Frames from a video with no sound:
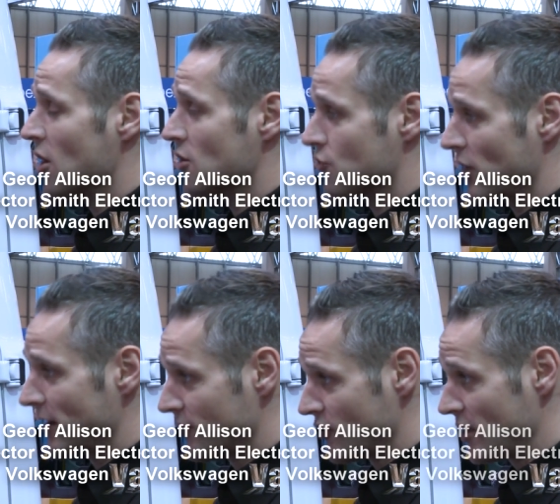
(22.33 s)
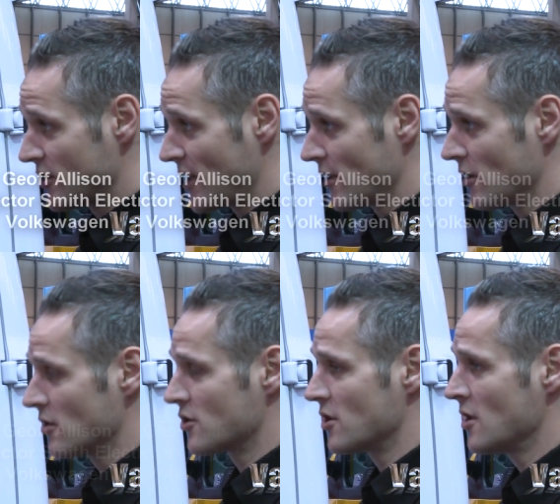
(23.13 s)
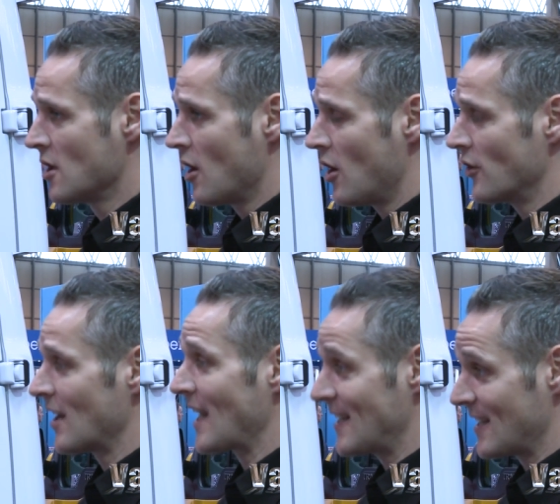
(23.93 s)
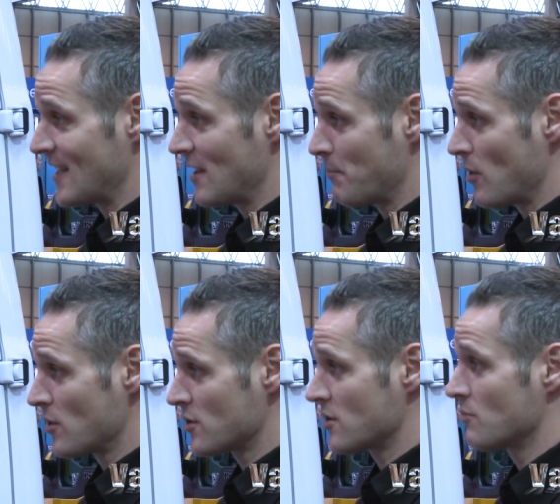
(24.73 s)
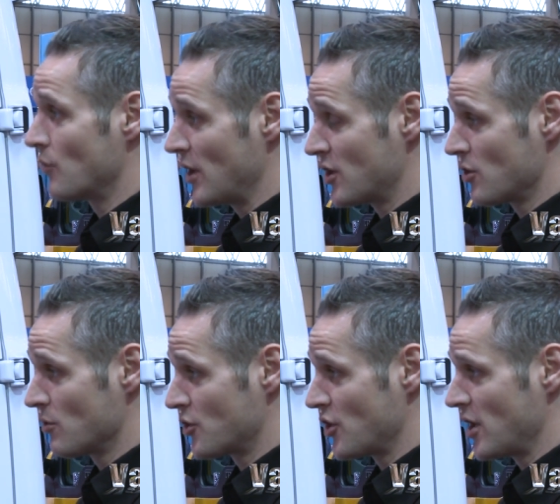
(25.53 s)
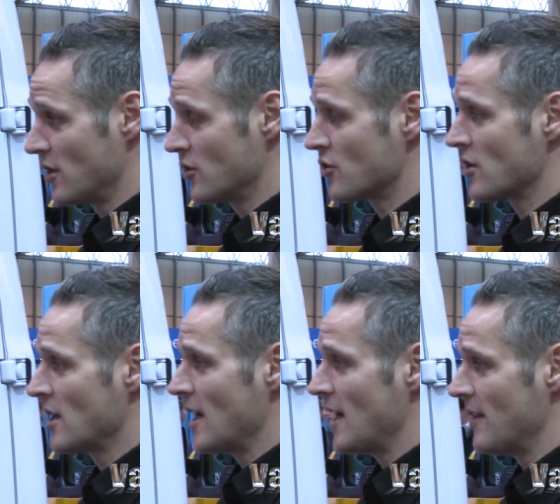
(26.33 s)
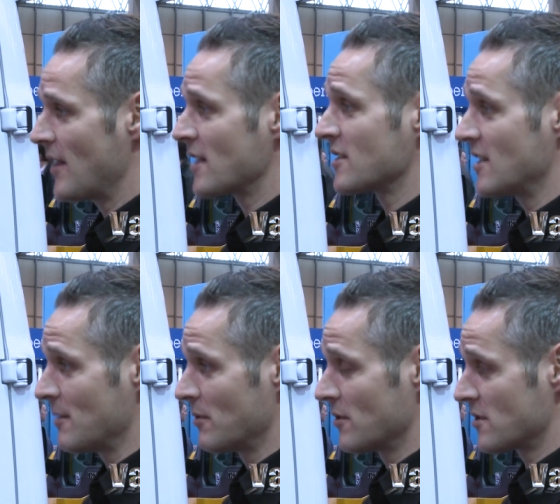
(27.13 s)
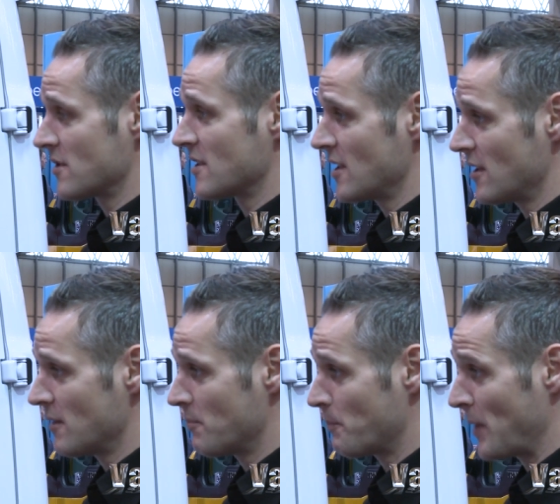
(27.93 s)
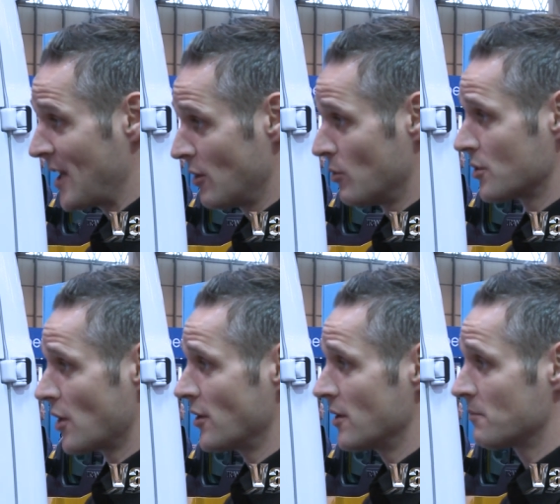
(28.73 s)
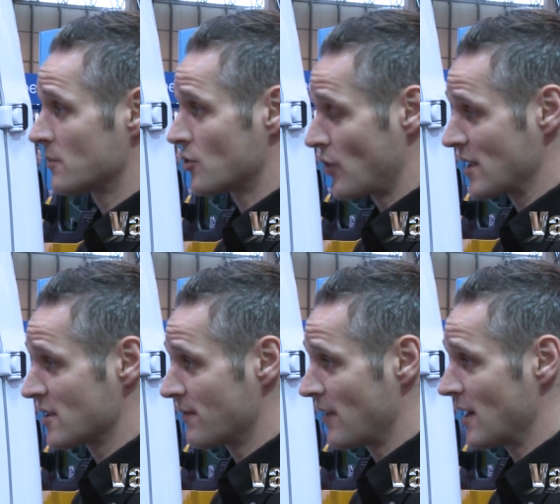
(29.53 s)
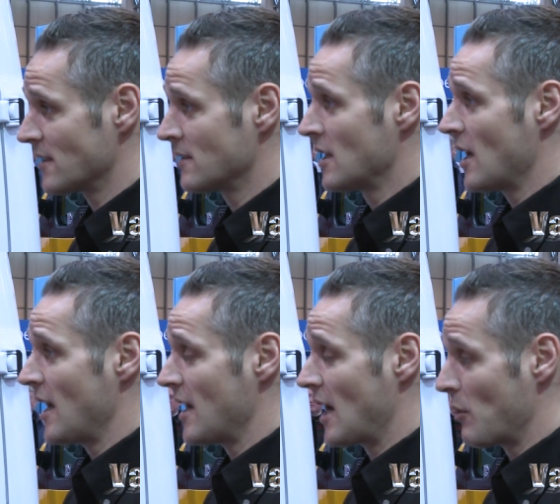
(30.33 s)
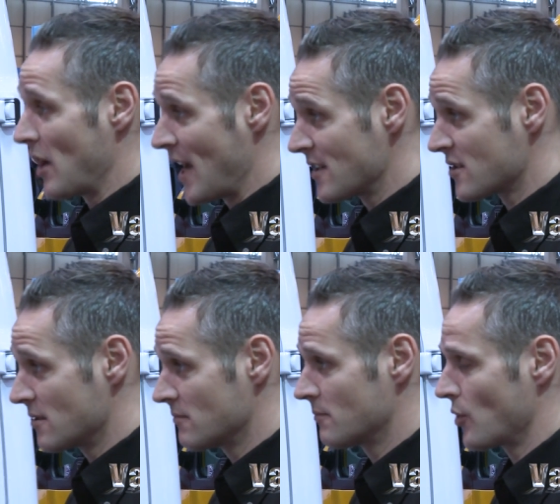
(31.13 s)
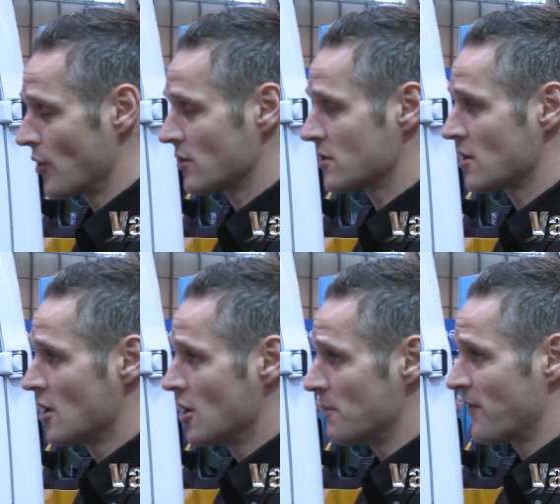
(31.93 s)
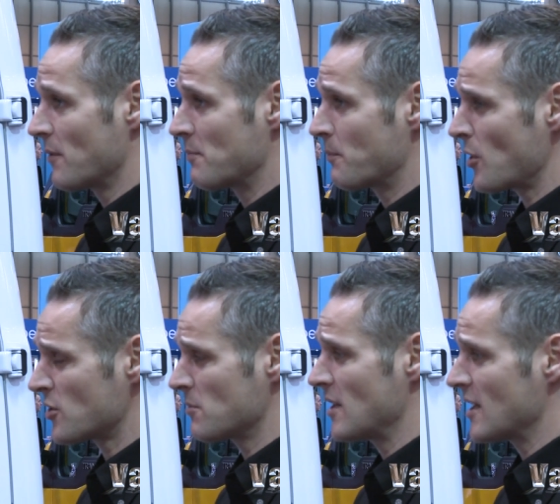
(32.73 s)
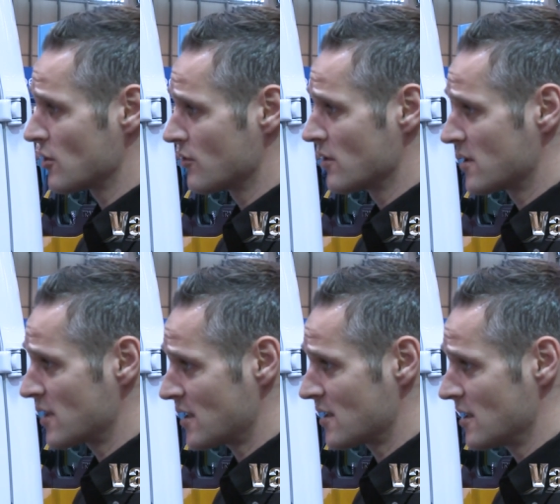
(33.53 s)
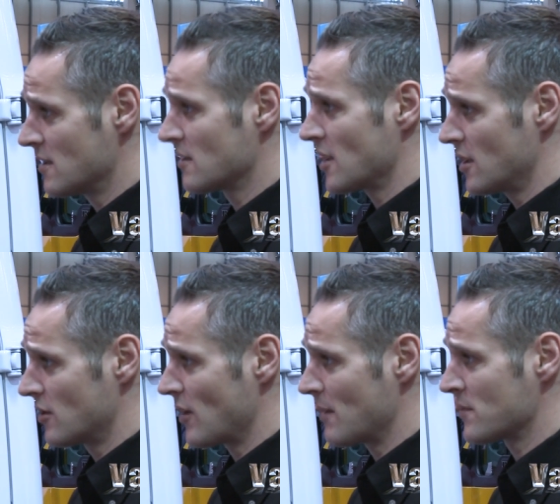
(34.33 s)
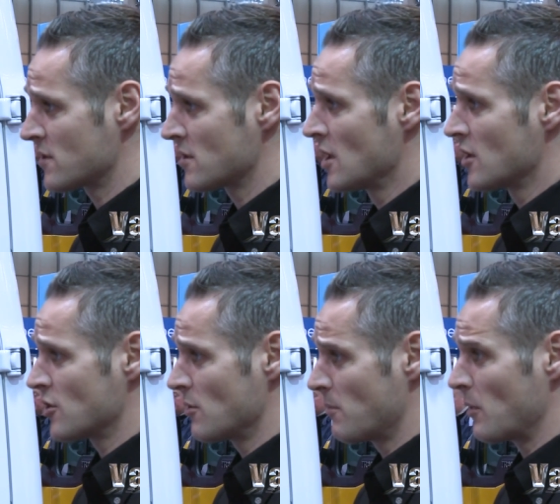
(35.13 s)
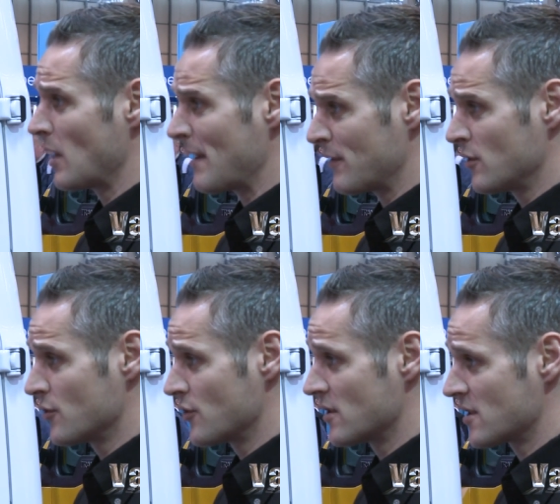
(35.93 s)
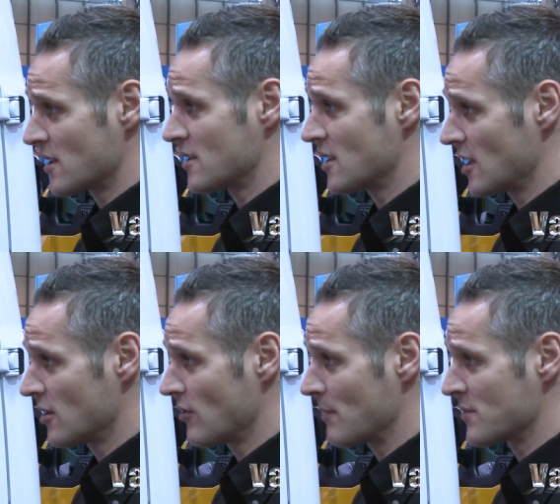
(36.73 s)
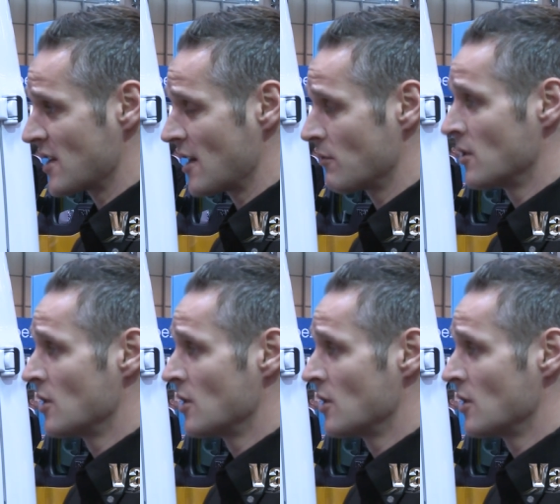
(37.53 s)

on drivetrain technology, on lighter gearbox, ratio change, and that's enabled us to take the payload on a transit van, uh, our Edison product, up from approximately 860 kilograms to about 1160 kilograms now,